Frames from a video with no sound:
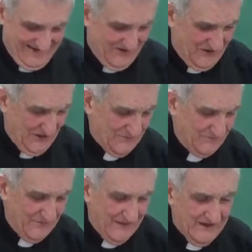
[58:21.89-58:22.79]
Okay.
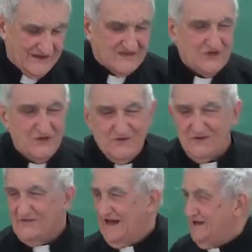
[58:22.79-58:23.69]
So
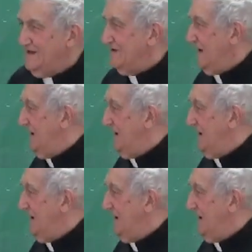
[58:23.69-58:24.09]
now